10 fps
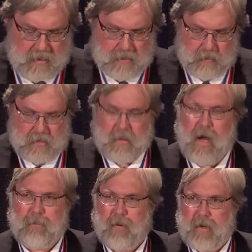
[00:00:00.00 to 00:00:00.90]
was
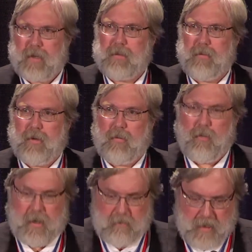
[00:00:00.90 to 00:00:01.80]
not predictable
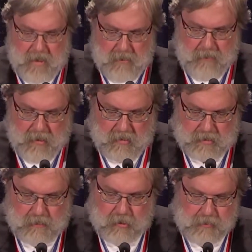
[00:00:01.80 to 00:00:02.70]
when my
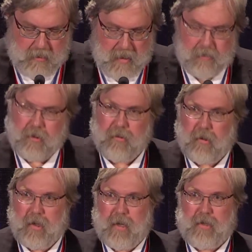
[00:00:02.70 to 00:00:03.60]
parents pushed me out the
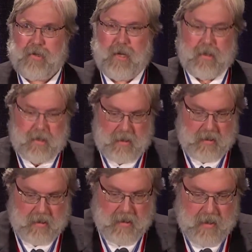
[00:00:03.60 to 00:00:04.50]
door at age
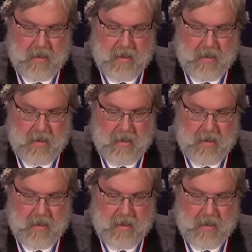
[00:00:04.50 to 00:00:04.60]
18.